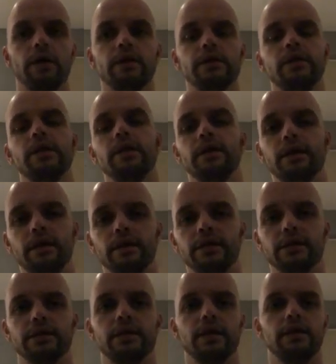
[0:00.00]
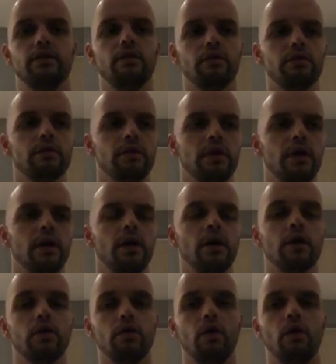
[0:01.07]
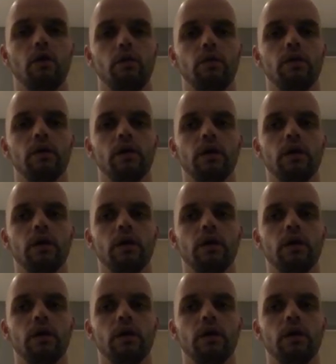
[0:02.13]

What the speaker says: The thing is, they don't go